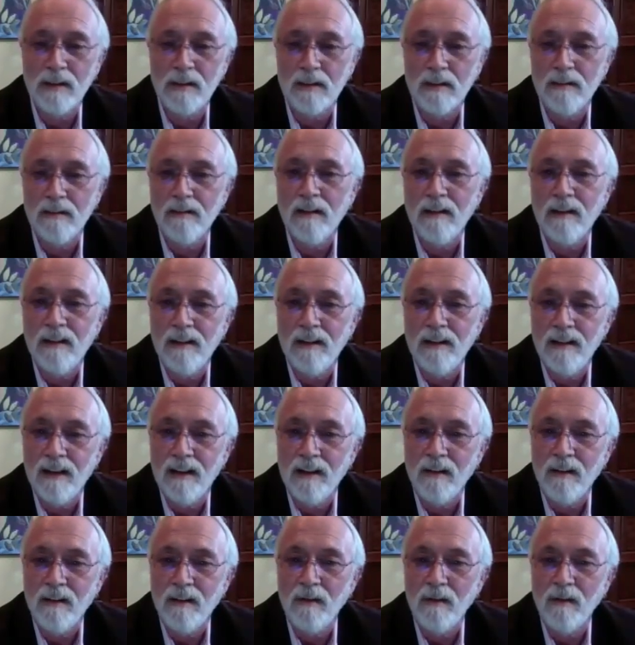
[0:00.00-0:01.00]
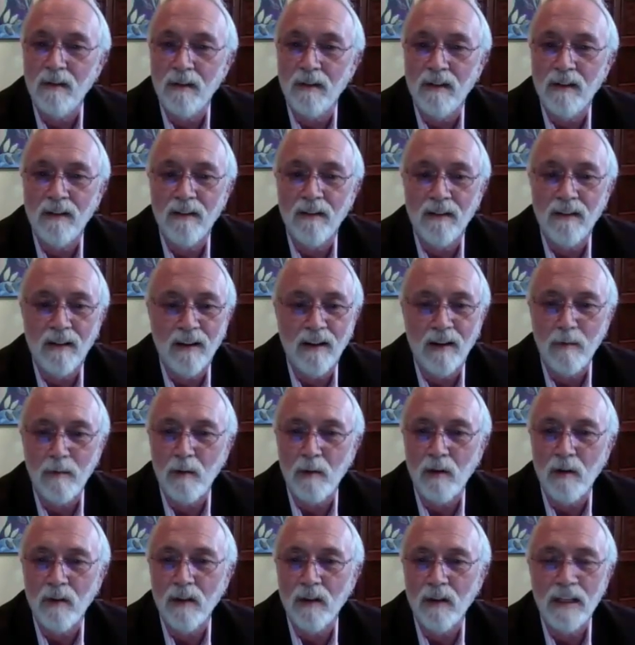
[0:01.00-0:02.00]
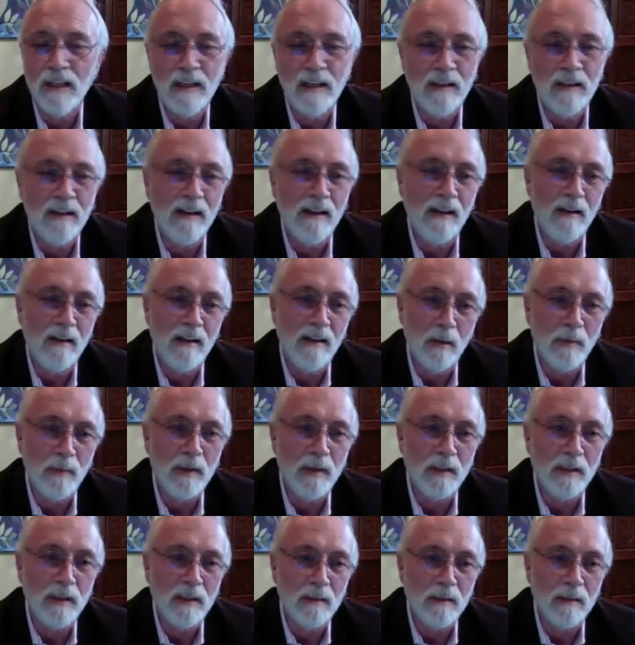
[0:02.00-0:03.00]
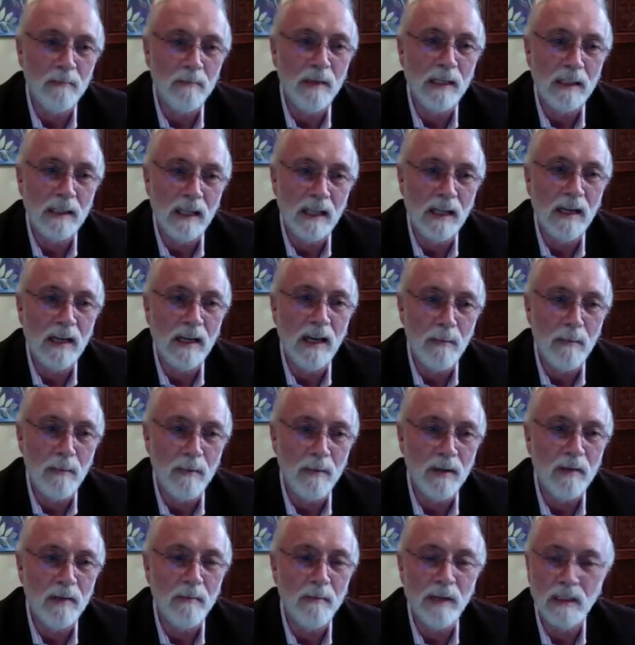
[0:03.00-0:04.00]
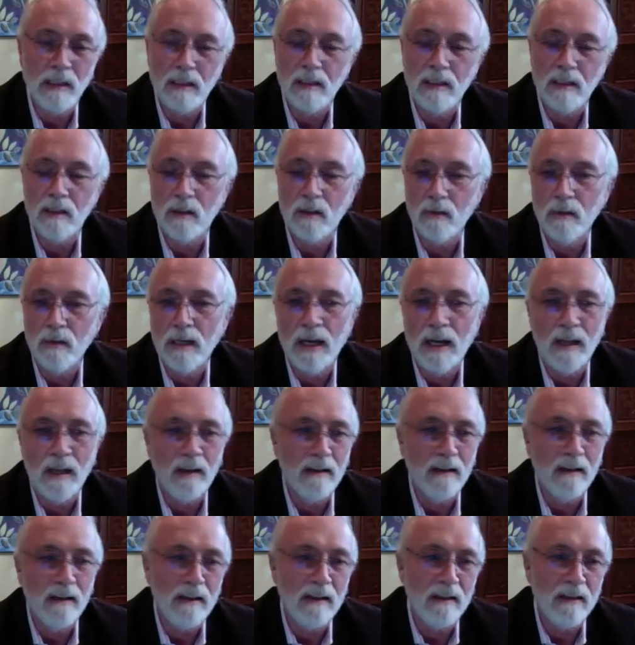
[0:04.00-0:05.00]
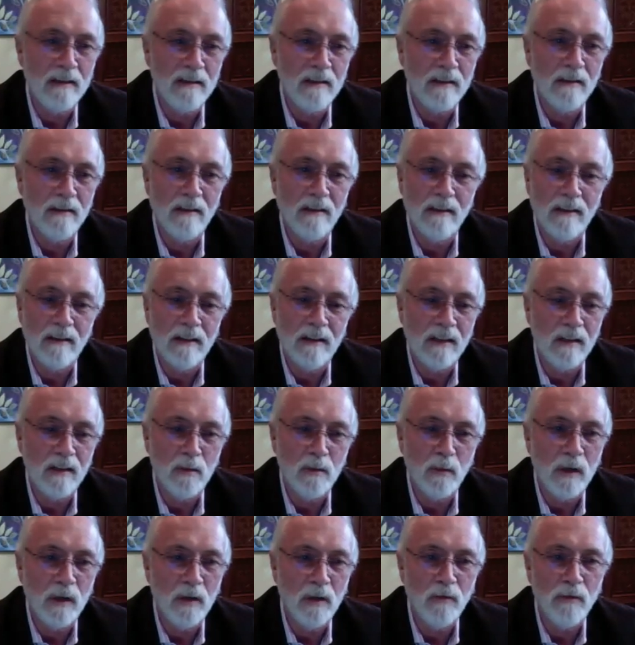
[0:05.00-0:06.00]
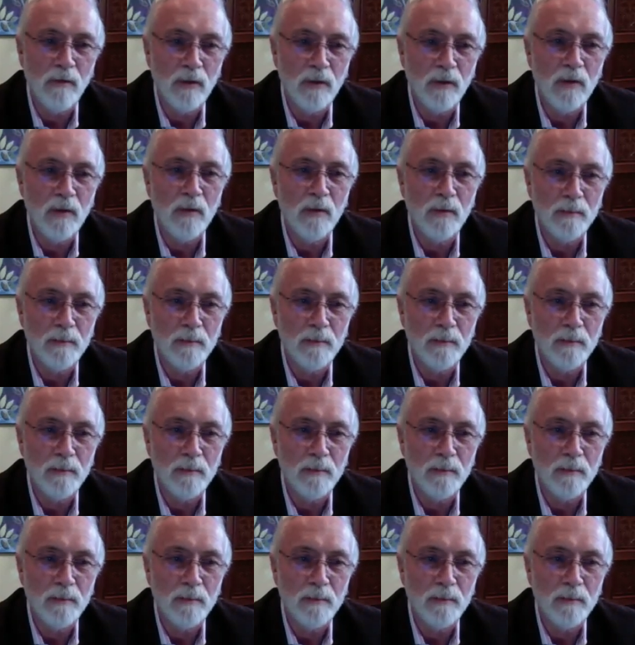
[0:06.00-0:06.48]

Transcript: And I'm all in and helping to make that happen and make this a reality. I think it's way overdue.